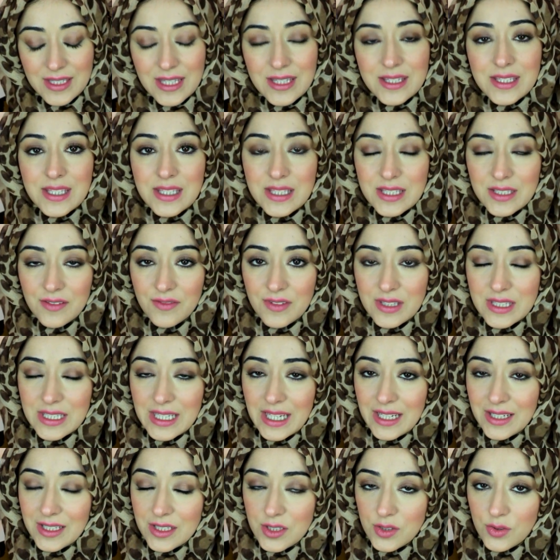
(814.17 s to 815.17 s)

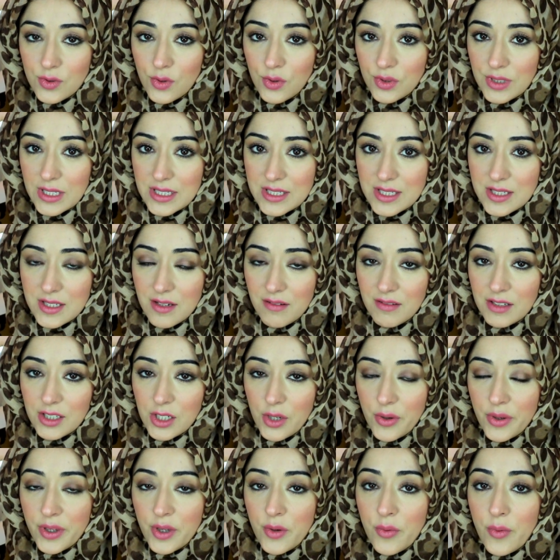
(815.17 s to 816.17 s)
sensitivity and it's not necessarily
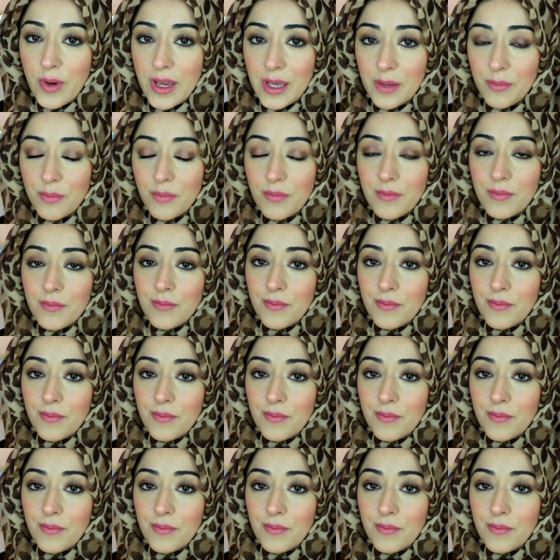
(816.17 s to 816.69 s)
going away,